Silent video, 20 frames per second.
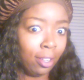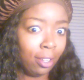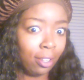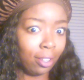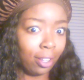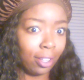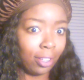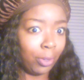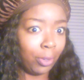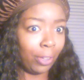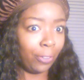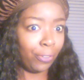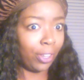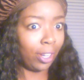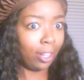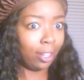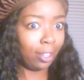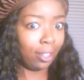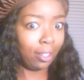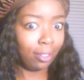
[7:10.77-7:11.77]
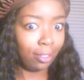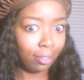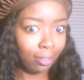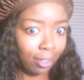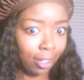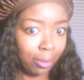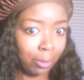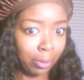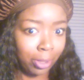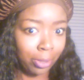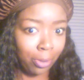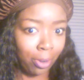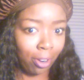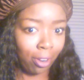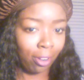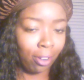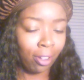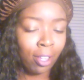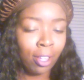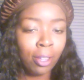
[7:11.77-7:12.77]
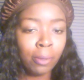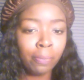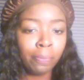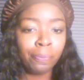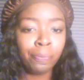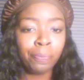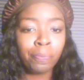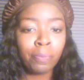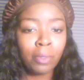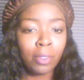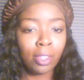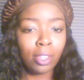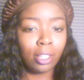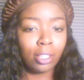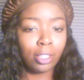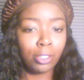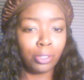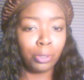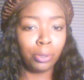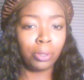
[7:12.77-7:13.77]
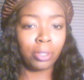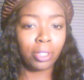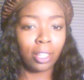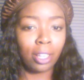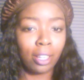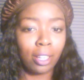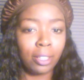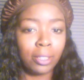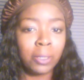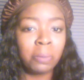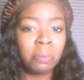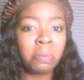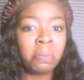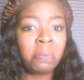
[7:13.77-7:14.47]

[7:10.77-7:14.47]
Like, you ain't feeling her? Like, what's wrong? This dude says,